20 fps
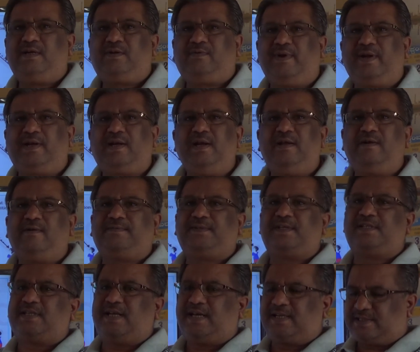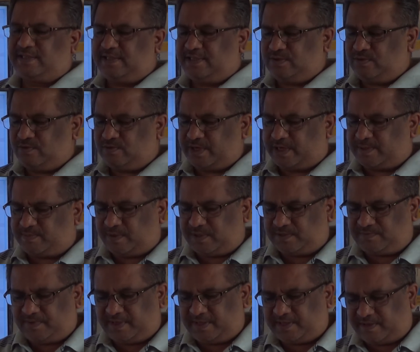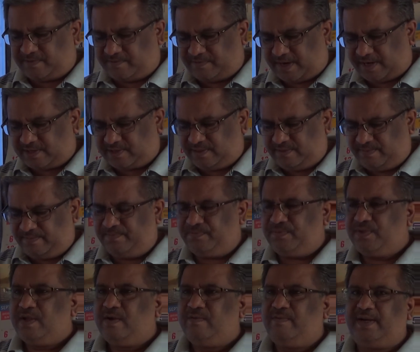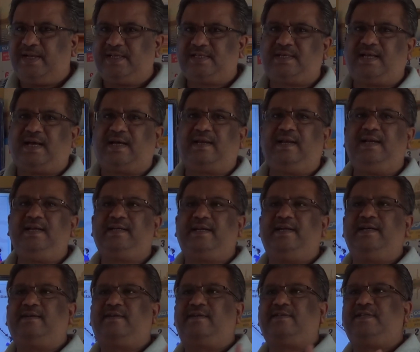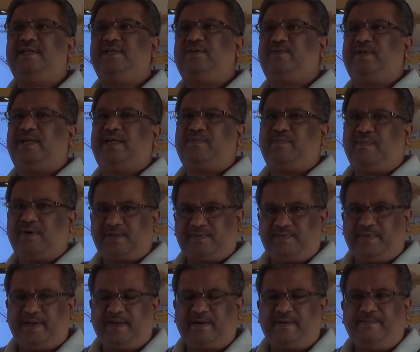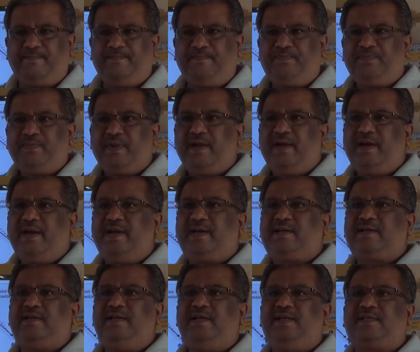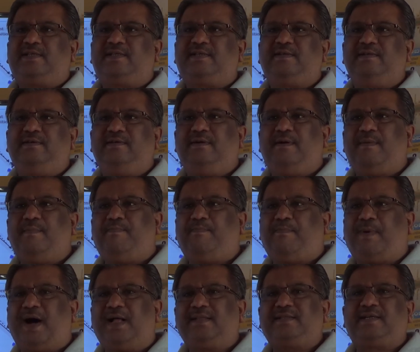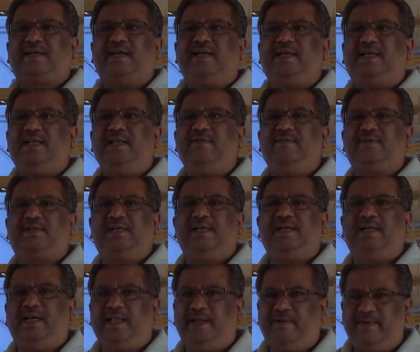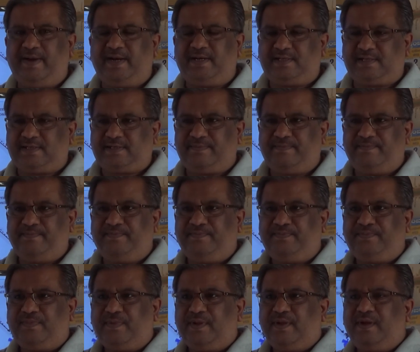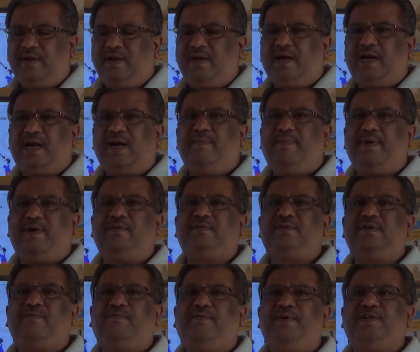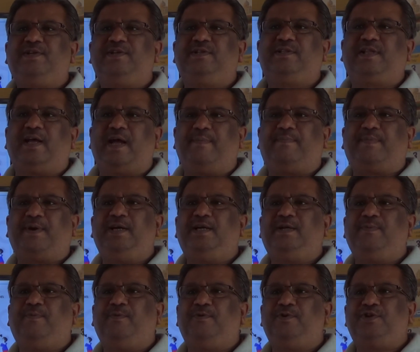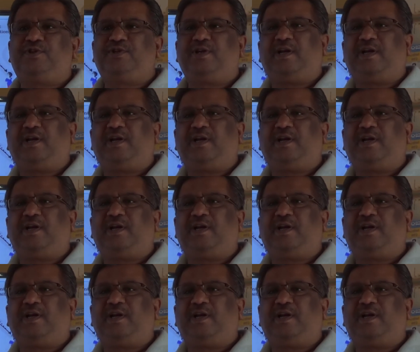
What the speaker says: twinkling of the stars is due to atmospheric refraction. When a starlight enters into the atmosphere, its path continuously deviates, and because of which the apparent position